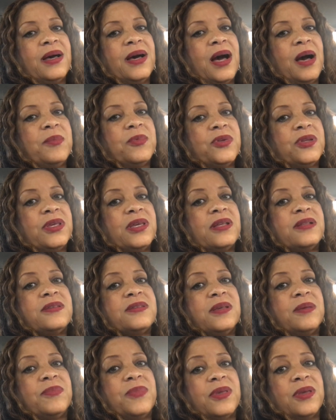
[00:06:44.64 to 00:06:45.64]
I'm going to get
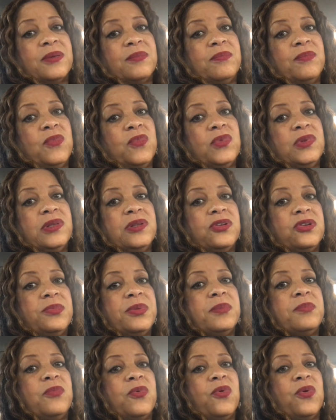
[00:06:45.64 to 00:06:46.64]
something a little
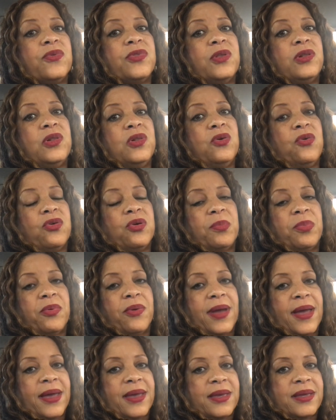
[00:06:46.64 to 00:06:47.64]
bit more in the lower
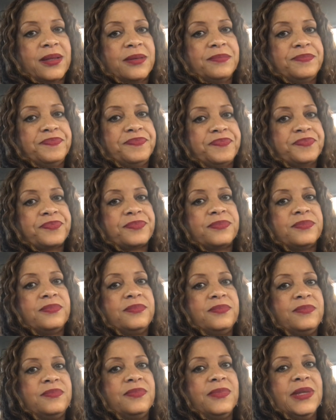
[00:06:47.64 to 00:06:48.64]
bracket.
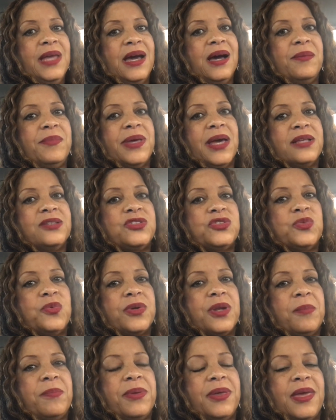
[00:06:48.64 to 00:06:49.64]
I mean, I just
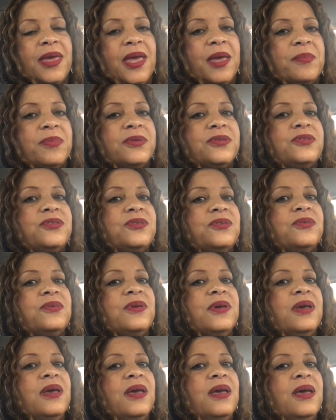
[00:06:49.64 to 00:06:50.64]
want to be able
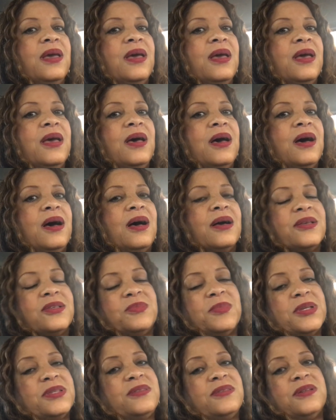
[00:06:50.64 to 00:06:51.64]
to,
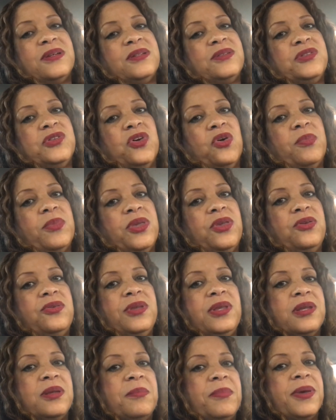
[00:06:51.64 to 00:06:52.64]
because uh, my son told me, you
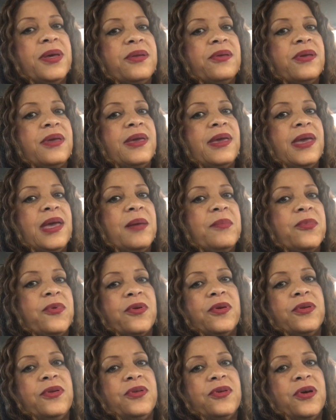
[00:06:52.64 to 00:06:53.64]
need a better
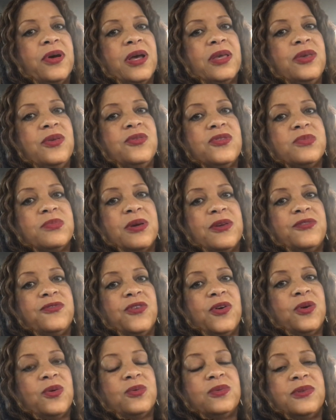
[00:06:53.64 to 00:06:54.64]
camera. You know, I use my
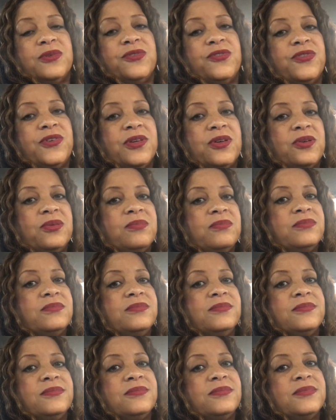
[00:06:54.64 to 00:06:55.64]
phone to film,
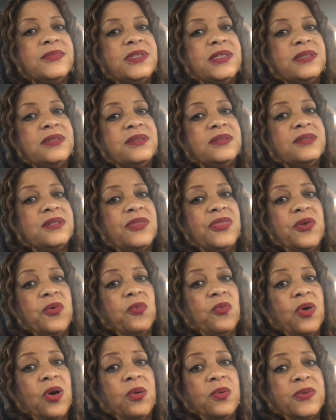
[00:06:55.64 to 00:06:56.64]
and there's
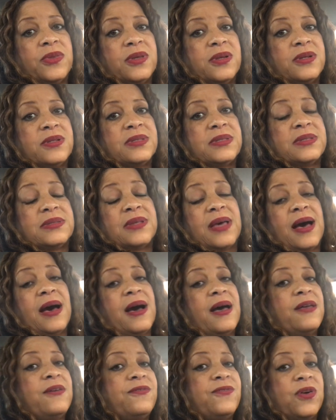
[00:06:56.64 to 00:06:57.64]
nothing wrong with it because it's an
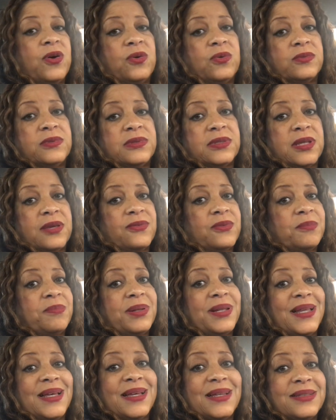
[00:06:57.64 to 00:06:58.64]
iPhone 7
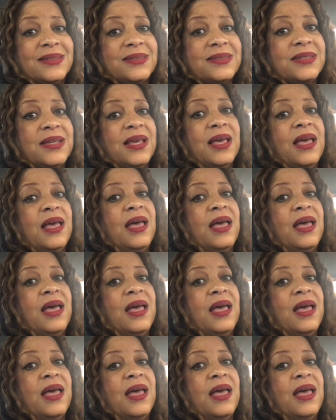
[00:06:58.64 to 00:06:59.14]
Plus,